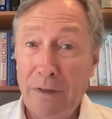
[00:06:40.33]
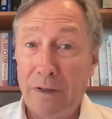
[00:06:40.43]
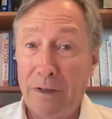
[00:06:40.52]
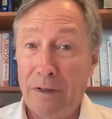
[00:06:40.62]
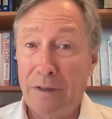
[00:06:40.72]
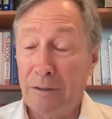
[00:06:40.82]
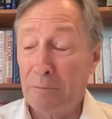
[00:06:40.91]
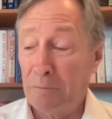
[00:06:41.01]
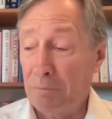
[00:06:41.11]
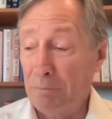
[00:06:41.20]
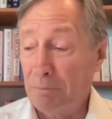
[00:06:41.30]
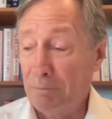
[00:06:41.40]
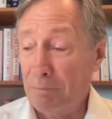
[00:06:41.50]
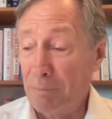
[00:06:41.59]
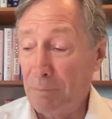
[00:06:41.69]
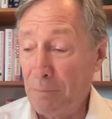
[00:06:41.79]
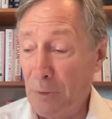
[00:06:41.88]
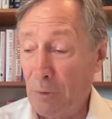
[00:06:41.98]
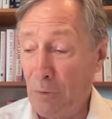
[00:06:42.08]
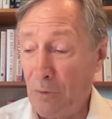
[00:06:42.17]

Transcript: um, you know,